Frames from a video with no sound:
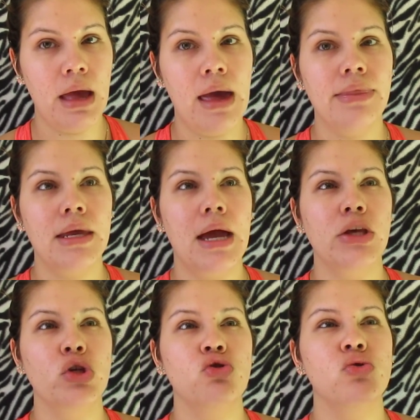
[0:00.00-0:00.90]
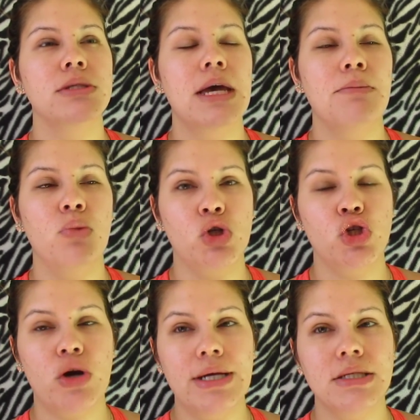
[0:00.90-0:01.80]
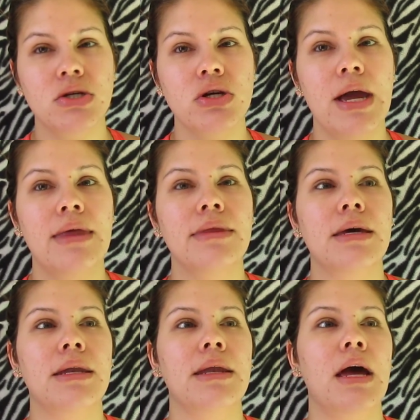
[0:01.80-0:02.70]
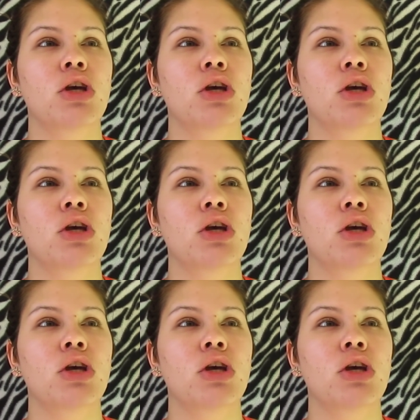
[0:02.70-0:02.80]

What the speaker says: and then I use a moisturizer, and then,